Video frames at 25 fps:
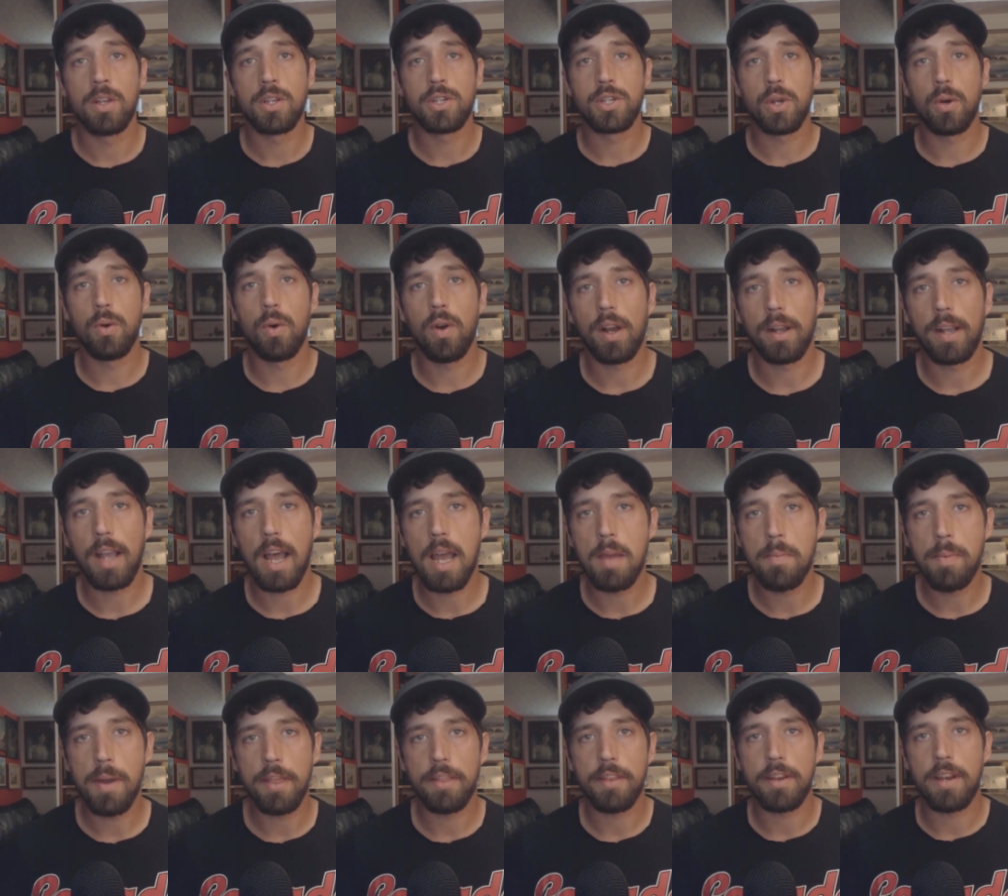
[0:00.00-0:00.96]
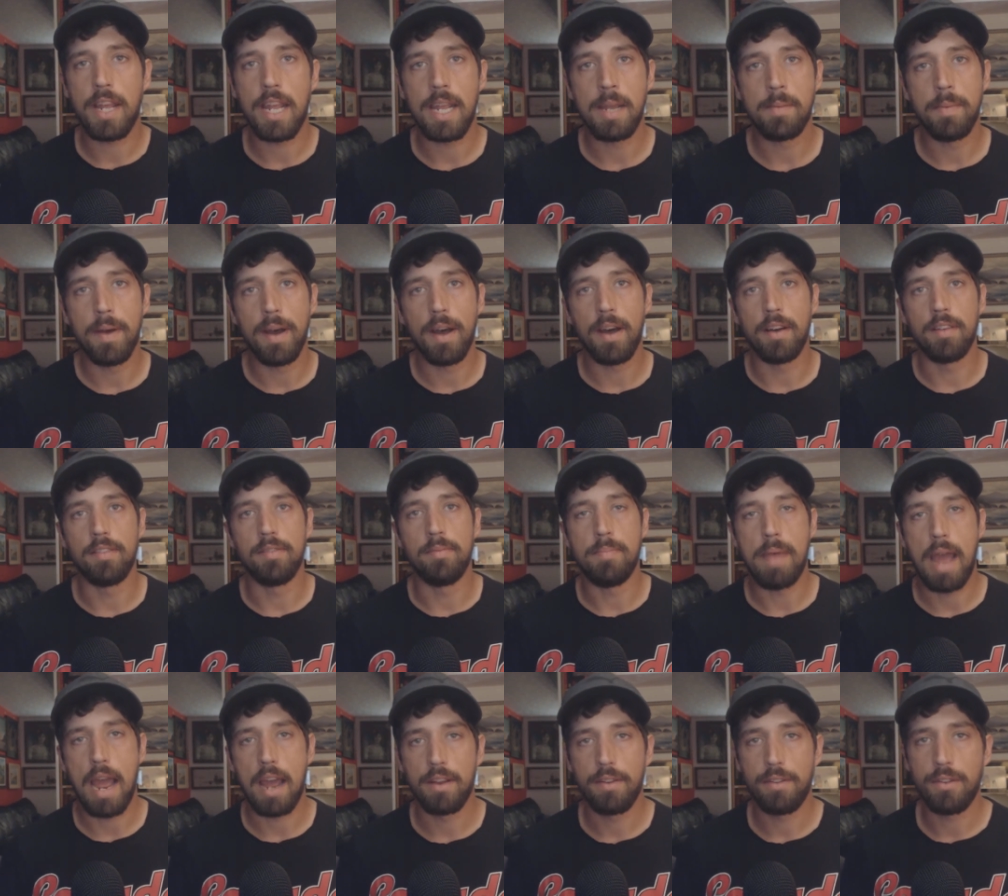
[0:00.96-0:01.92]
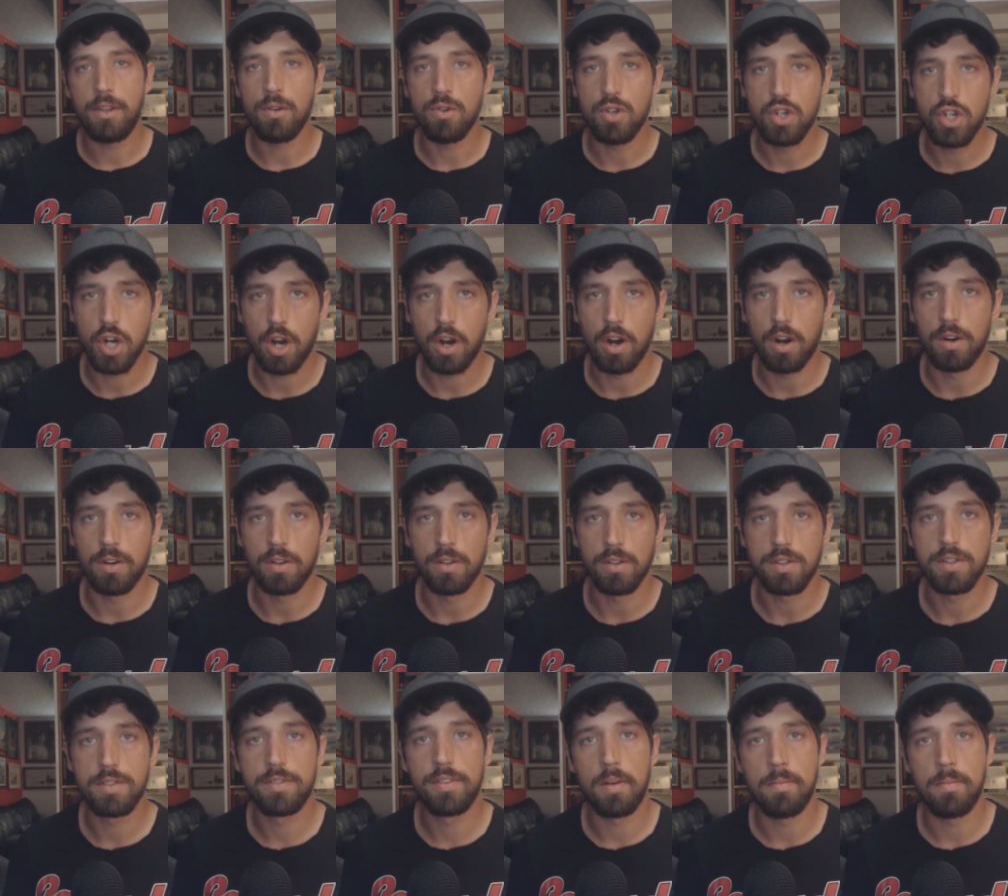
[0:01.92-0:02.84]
So, a guy by the name of Matthew Charles